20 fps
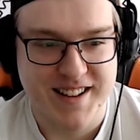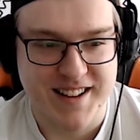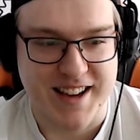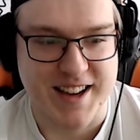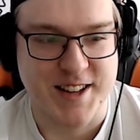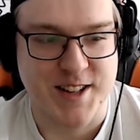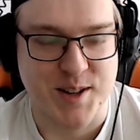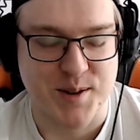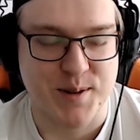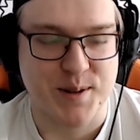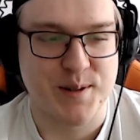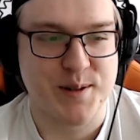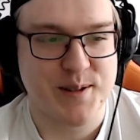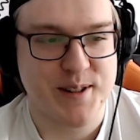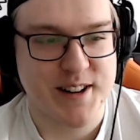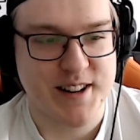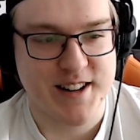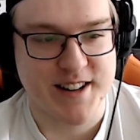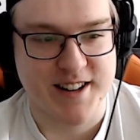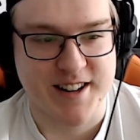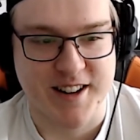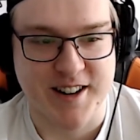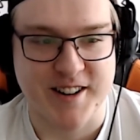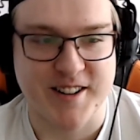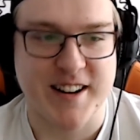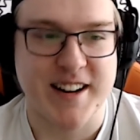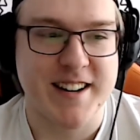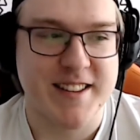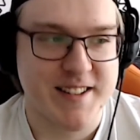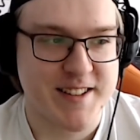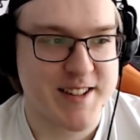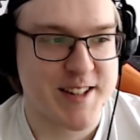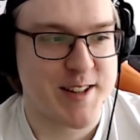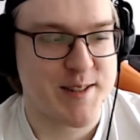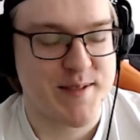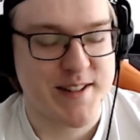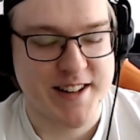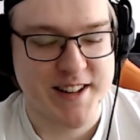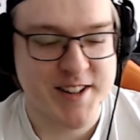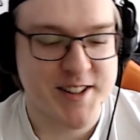Yeah, so when we were creating the
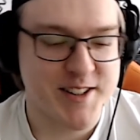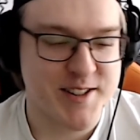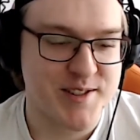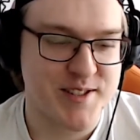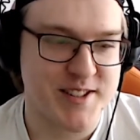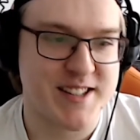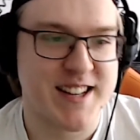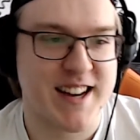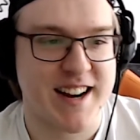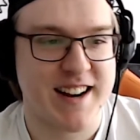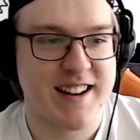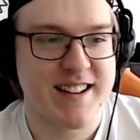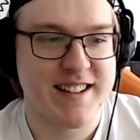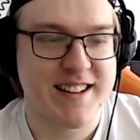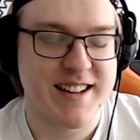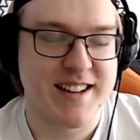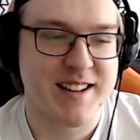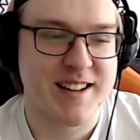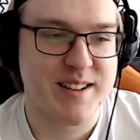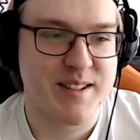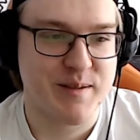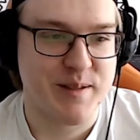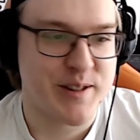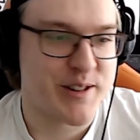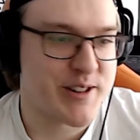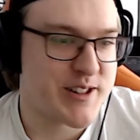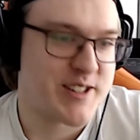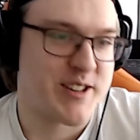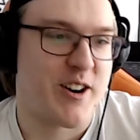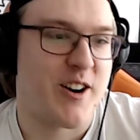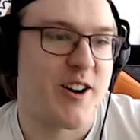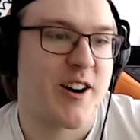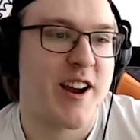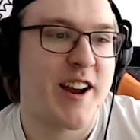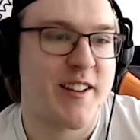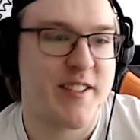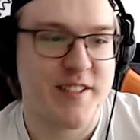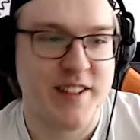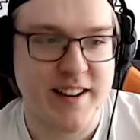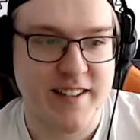team, initially it was just kind of like we were just
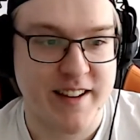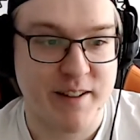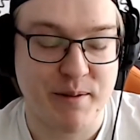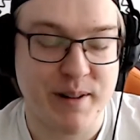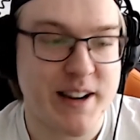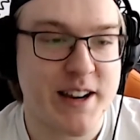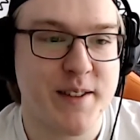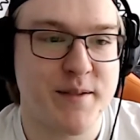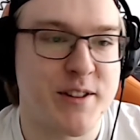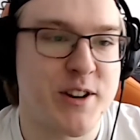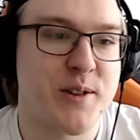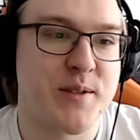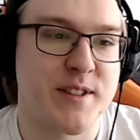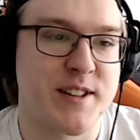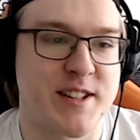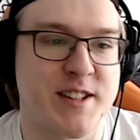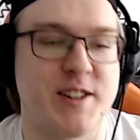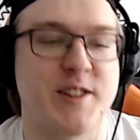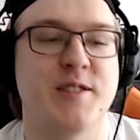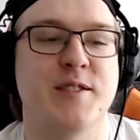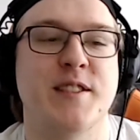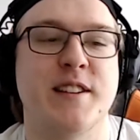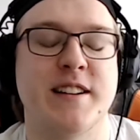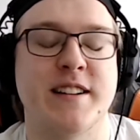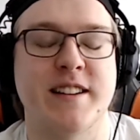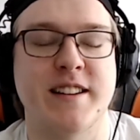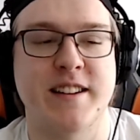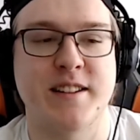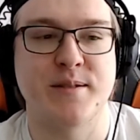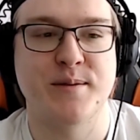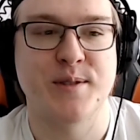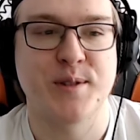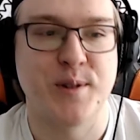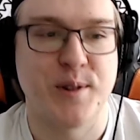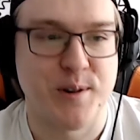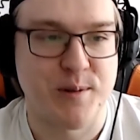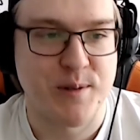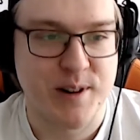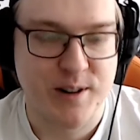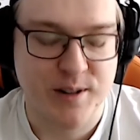talking at line. Like we didn't even know at the start that he was
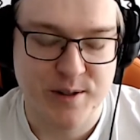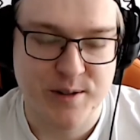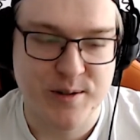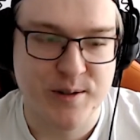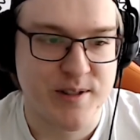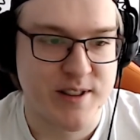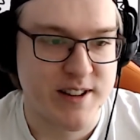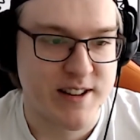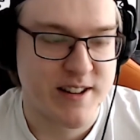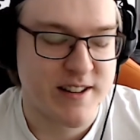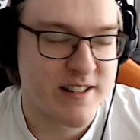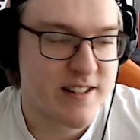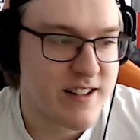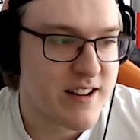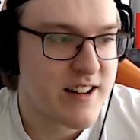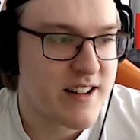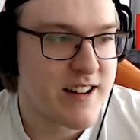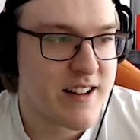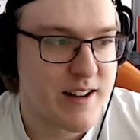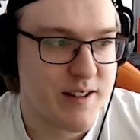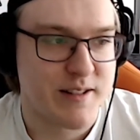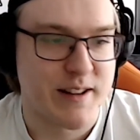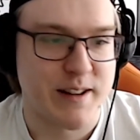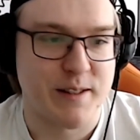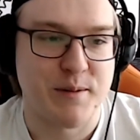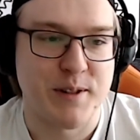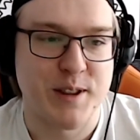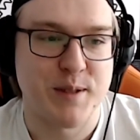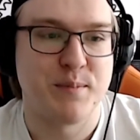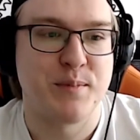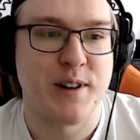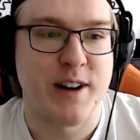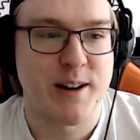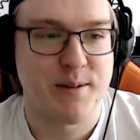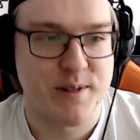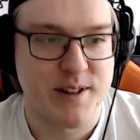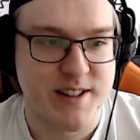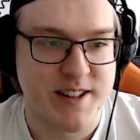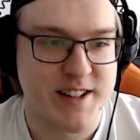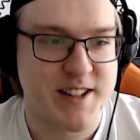going to Waterloo, or that like what the
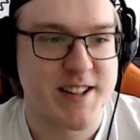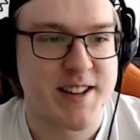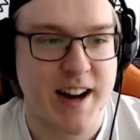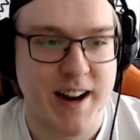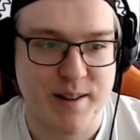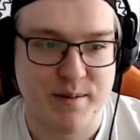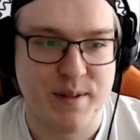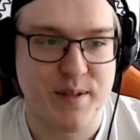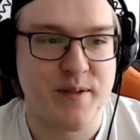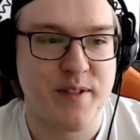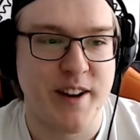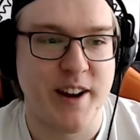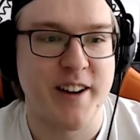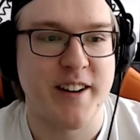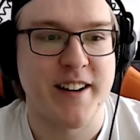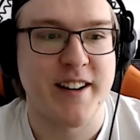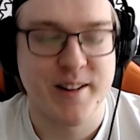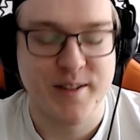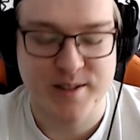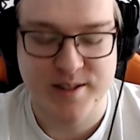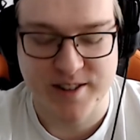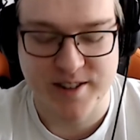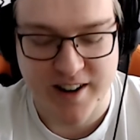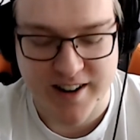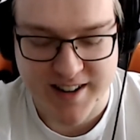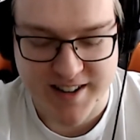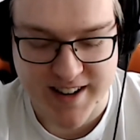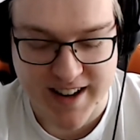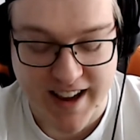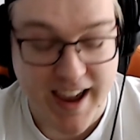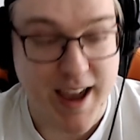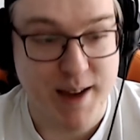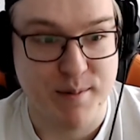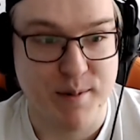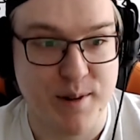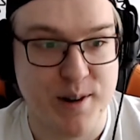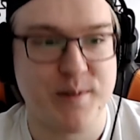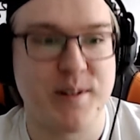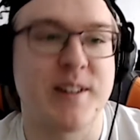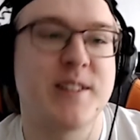plan was. It just kind of we figured it out through talking. He's like, hey, I'm
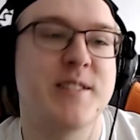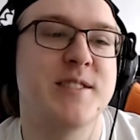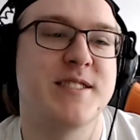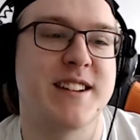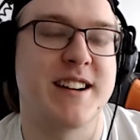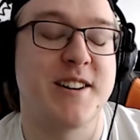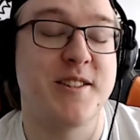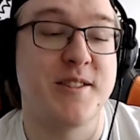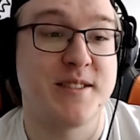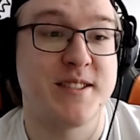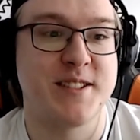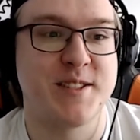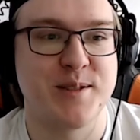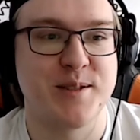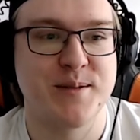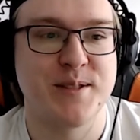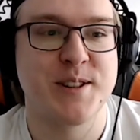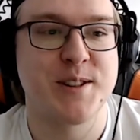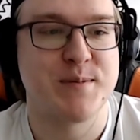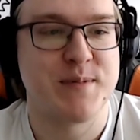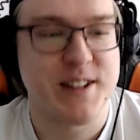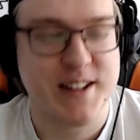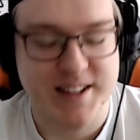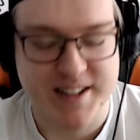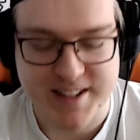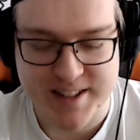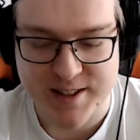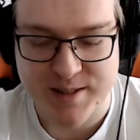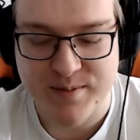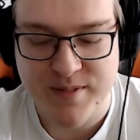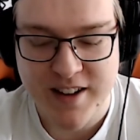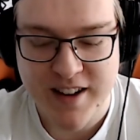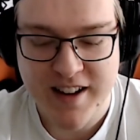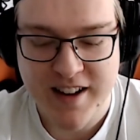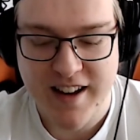going to Waterloo. I was like, oh, that's so we should make a team.